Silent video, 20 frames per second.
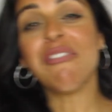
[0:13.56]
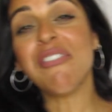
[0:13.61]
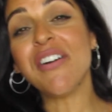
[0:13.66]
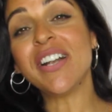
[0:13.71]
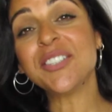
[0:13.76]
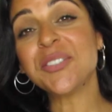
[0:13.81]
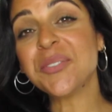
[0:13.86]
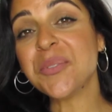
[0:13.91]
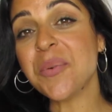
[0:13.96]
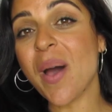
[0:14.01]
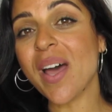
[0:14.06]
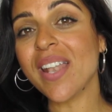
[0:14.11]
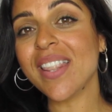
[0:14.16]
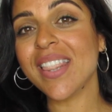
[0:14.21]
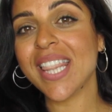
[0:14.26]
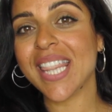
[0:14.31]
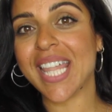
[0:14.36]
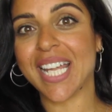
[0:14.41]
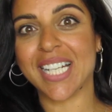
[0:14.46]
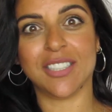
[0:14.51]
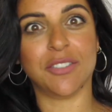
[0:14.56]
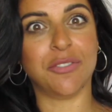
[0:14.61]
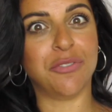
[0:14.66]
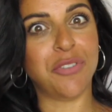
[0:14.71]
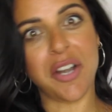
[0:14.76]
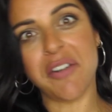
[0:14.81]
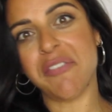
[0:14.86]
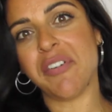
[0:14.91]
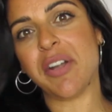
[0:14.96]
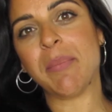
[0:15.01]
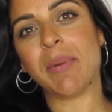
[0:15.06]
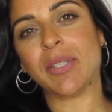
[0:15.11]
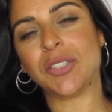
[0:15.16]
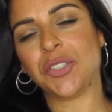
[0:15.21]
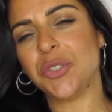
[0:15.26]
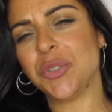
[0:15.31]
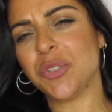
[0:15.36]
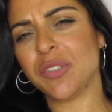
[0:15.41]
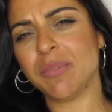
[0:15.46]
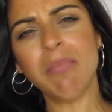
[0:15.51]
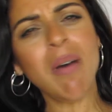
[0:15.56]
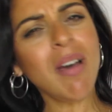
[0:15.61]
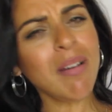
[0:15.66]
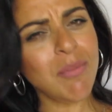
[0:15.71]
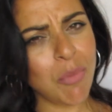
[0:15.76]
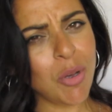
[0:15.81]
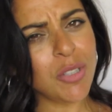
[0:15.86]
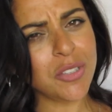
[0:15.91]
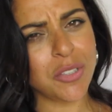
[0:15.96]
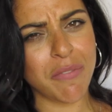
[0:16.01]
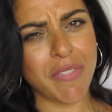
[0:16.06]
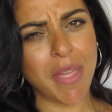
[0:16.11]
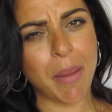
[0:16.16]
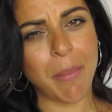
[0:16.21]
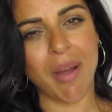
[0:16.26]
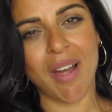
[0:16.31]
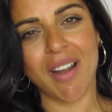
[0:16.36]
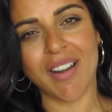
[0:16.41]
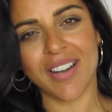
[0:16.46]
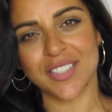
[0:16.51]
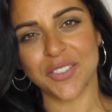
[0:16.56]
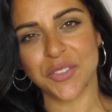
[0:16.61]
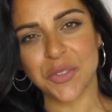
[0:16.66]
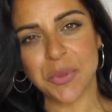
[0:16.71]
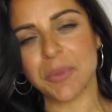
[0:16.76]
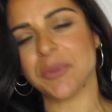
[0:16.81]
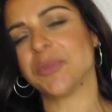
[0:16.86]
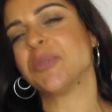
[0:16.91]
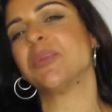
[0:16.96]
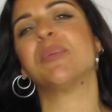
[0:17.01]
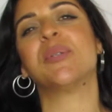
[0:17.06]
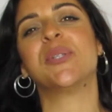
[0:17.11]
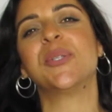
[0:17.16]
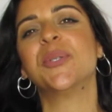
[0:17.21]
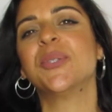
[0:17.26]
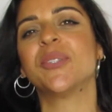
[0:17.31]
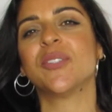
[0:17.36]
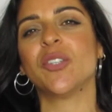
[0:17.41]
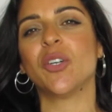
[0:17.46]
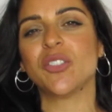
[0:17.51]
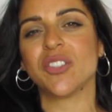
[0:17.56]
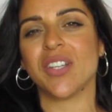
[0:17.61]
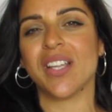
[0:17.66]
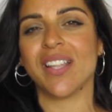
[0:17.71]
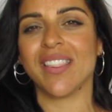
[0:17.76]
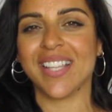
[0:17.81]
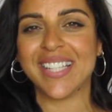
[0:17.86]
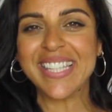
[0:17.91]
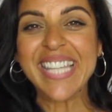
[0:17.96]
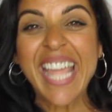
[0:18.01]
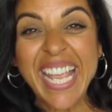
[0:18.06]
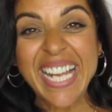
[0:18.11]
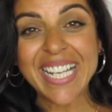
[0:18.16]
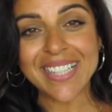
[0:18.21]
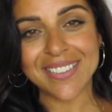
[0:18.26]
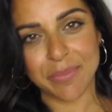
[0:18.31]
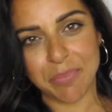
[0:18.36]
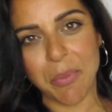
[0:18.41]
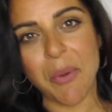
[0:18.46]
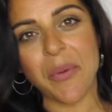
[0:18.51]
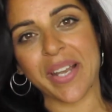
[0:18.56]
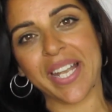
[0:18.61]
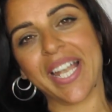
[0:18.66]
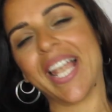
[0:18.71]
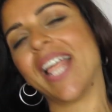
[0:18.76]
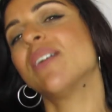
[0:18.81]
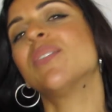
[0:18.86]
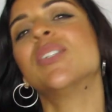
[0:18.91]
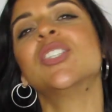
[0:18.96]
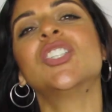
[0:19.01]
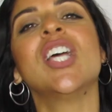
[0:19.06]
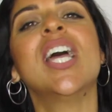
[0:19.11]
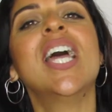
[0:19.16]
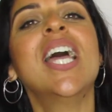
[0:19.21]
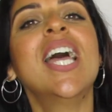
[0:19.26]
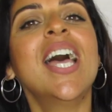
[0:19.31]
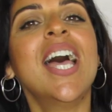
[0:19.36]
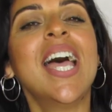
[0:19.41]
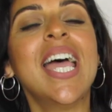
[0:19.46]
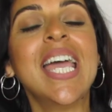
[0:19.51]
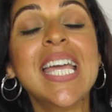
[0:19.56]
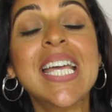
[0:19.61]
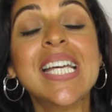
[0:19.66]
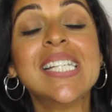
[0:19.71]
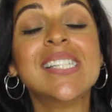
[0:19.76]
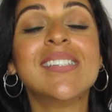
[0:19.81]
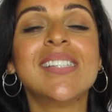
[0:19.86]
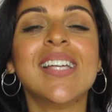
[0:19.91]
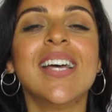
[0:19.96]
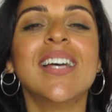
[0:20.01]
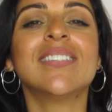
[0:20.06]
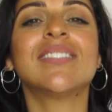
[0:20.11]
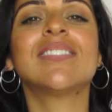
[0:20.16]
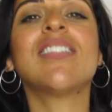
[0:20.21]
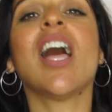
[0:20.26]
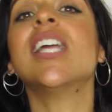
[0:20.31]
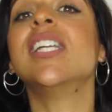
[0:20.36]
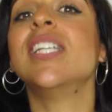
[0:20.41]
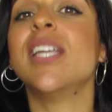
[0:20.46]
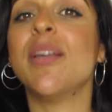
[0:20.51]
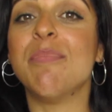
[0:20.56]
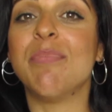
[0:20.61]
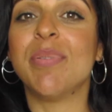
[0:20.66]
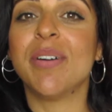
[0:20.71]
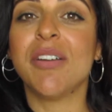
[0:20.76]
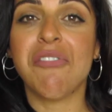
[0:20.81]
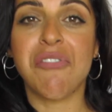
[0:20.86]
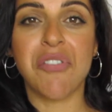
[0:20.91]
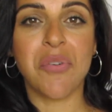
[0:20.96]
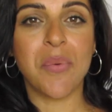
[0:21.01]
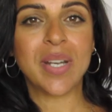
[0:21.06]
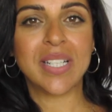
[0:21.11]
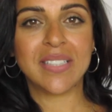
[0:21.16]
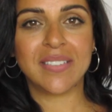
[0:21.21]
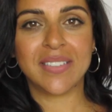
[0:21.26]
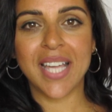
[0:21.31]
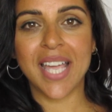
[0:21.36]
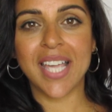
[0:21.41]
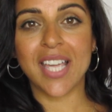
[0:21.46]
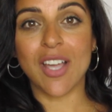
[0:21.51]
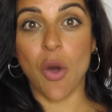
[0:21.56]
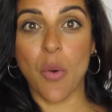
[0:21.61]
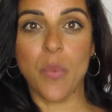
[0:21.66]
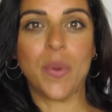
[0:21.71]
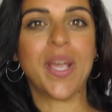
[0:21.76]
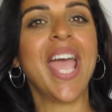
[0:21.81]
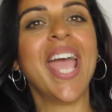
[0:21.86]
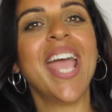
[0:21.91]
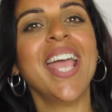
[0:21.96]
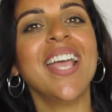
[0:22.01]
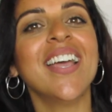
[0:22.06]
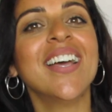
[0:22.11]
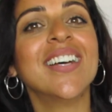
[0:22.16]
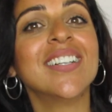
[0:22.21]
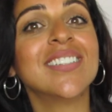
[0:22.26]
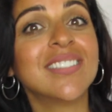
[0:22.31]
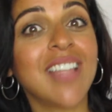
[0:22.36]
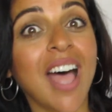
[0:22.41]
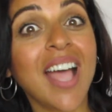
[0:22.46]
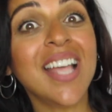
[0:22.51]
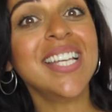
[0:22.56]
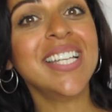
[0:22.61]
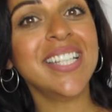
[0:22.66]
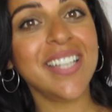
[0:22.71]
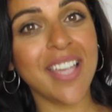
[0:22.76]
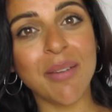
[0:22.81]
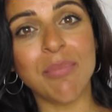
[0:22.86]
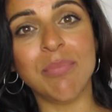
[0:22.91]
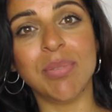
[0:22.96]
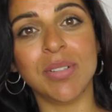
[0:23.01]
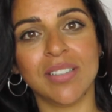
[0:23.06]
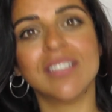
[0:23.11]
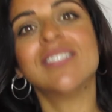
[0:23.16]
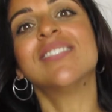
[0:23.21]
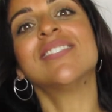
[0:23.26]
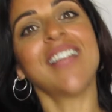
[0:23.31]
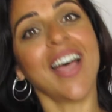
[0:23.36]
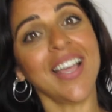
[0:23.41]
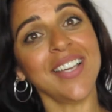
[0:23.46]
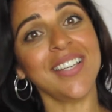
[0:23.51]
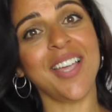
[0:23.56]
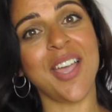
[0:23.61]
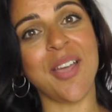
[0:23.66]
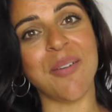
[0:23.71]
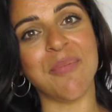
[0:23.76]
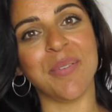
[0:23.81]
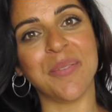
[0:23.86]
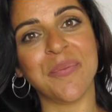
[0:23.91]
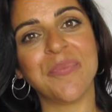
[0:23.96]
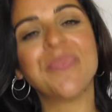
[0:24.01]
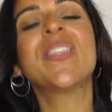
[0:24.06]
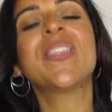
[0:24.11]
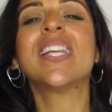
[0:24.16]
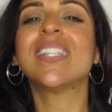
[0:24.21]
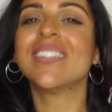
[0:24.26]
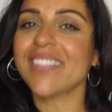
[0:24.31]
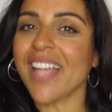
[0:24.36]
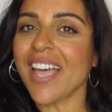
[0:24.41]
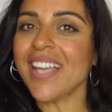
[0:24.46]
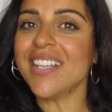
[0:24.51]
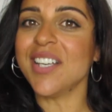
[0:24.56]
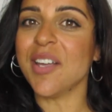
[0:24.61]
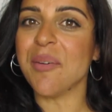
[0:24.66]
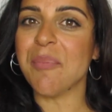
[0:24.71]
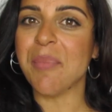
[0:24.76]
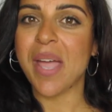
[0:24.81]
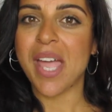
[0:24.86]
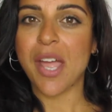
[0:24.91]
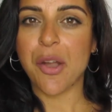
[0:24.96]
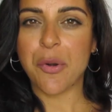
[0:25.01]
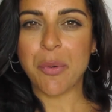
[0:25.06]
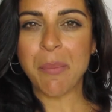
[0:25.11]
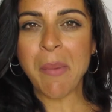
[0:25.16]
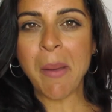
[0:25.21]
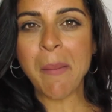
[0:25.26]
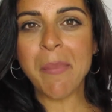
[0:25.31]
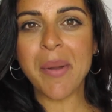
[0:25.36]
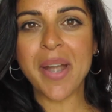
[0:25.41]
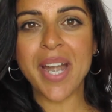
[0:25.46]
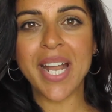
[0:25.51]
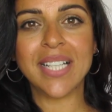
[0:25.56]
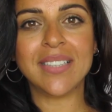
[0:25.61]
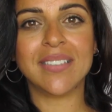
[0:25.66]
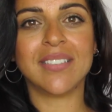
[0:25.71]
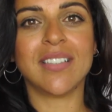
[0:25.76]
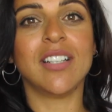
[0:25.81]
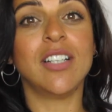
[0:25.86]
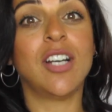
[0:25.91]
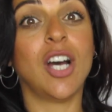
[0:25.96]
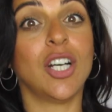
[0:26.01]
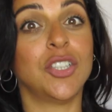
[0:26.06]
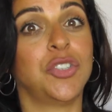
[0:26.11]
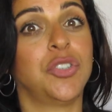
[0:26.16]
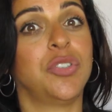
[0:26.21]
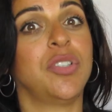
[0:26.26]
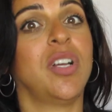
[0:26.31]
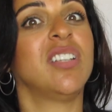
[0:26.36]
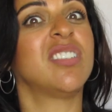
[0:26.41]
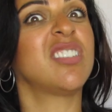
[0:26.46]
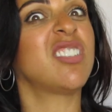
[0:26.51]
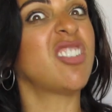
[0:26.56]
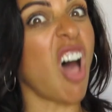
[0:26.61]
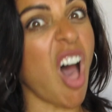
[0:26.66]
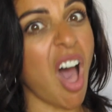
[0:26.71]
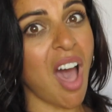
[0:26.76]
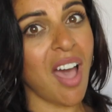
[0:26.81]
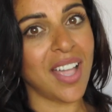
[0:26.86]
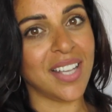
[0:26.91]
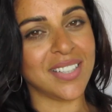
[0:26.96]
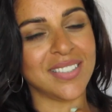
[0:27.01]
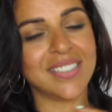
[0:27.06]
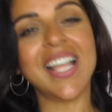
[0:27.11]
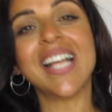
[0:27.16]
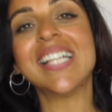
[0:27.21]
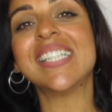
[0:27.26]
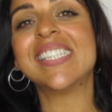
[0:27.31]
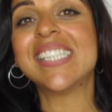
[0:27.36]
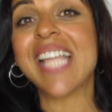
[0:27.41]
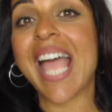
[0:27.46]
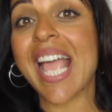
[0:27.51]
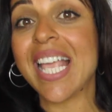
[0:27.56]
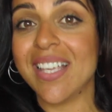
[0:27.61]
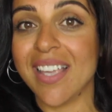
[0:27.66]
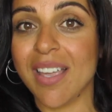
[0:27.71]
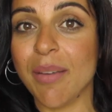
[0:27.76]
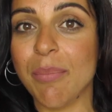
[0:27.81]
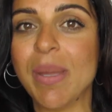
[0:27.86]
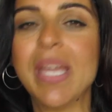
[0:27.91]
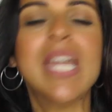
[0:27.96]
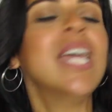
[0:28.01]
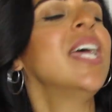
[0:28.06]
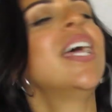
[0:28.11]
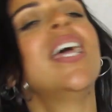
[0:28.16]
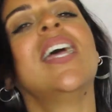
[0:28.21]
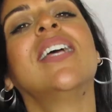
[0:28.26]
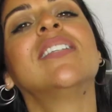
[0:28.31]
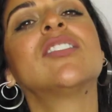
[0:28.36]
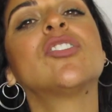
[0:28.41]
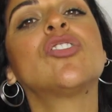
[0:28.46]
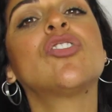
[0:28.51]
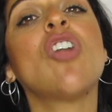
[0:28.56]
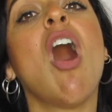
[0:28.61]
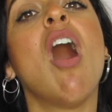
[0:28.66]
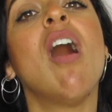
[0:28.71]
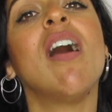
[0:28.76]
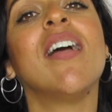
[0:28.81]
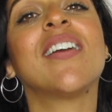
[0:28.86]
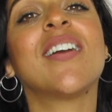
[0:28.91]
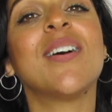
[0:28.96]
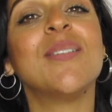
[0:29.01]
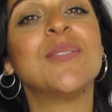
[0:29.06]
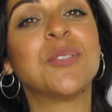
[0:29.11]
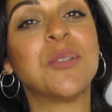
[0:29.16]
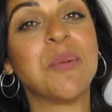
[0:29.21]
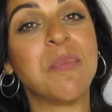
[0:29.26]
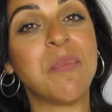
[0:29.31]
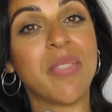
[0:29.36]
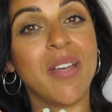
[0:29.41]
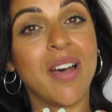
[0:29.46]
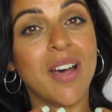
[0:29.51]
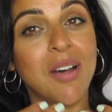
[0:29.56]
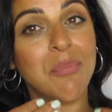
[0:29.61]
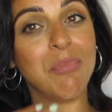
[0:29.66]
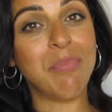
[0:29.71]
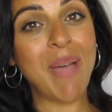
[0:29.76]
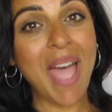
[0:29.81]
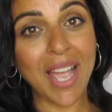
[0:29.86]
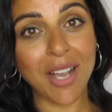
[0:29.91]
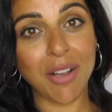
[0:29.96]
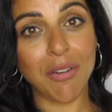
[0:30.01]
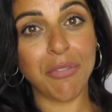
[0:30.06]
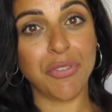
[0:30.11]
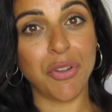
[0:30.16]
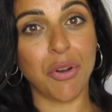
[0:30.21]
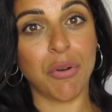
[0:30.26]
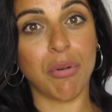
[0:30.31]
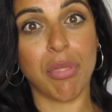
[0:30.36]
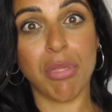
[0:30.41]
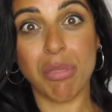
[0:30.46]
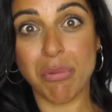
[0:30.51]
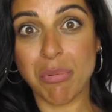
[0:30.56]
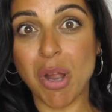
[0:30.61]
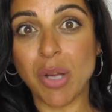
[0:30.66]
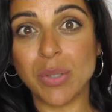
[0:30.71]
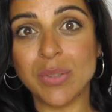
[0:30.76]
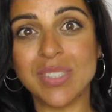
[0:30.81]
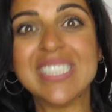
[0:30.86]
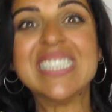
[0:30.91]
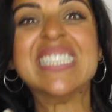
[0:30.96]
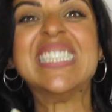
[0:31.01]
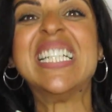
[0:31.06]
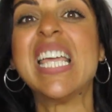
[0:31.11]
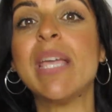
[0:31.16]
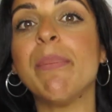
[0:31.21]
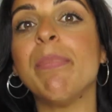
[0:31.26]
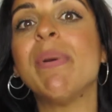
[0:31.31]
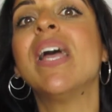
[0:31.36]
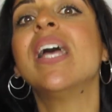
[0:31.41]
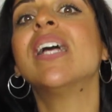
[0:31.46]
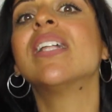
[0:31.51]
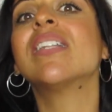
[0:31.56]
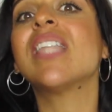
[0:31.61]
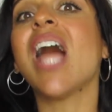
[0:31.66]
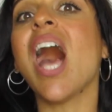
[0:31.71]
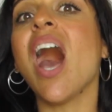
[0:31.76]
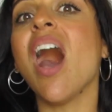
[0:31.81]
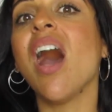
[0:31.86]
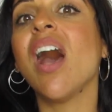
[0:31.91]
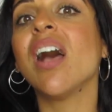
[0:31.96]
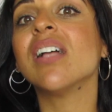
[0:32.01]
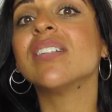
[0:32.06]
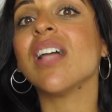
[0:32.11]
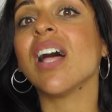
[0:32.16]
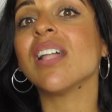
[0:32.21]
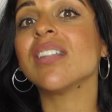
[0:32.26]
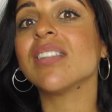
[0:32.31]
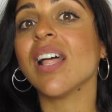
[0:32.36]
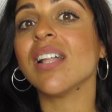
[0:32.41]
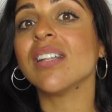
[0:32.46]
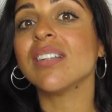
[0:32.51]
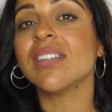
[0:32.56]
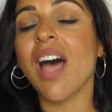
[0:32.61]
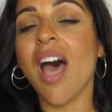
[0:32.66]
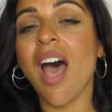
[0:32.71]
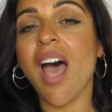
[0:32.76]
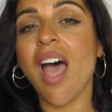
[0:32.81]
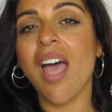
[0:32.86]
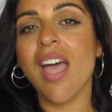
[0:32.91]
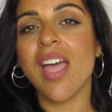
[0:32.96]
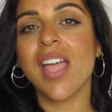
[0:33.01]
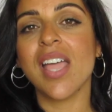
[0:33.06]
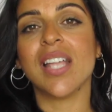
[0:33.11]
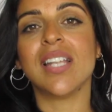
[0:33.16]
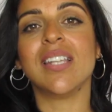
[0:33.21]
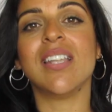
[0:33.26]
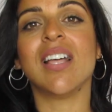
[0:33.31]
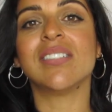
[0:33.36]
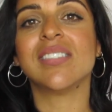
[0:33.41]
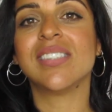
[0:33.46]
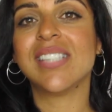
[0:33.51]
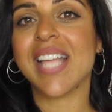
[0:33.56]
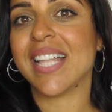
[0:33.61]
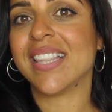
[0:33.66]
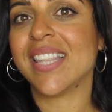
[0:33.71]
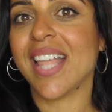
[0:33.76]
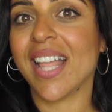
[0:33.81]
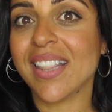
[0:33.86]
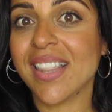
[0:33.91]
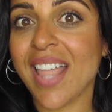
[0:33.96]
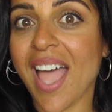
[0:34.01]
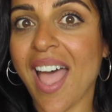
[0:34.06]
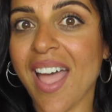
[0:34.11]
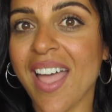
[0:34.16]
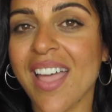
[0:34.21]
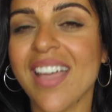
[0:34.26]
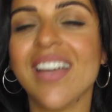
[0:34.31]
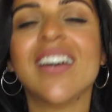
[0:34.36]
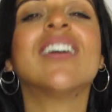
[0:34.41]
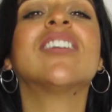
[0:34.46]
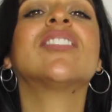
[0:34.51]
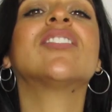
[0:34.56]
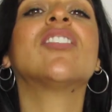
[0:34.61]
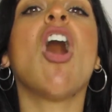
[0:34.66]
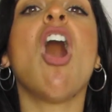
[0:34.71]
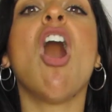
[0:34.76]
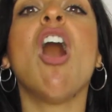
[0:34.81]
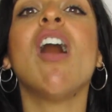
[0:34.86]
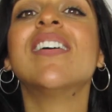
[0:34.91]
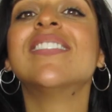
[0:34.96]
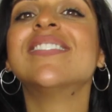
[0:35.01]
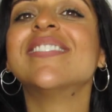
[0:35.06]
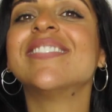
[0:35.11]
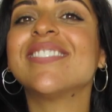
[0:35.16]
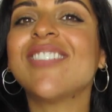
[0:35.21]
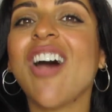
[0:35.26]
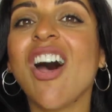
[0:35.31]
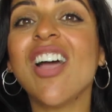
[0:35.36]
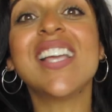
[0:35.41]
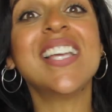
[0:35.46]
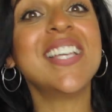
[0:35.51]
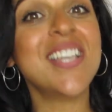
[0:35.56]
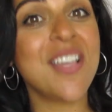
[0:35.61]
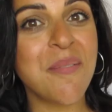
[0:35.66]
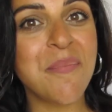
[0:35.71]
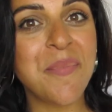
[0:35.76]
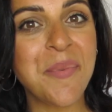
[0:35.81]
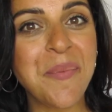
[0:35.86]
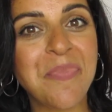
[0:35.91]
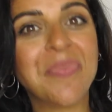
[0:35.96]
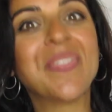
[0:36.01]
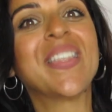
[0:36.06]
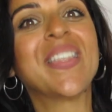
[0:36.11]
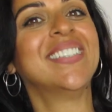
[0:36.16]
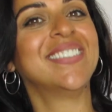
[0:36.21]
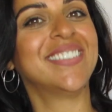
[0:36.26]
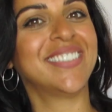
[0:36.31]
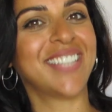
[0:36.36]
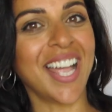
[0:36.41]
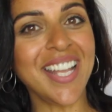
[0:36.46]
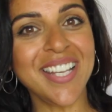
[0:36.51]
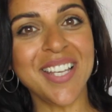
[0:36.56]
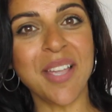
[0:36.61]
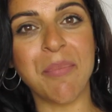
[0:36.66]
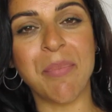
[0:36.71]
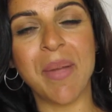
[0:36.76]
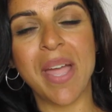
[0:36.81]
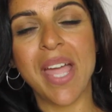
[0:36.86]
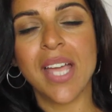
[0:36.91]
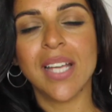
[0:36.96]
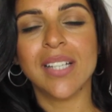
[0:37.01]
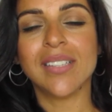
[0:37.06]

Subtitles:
first one that is very much used, most of them are super used also in the daily spoken language, is Tayib. If you want to say okay, Tayib, Tayib, Tayib. Remember, it's a guttural ta, it's not Tayib, it's ta. It comes from the back of your throat, deep, ta, ta, ta, ta. Not ta ta ta, ta, tayyib, tayyib.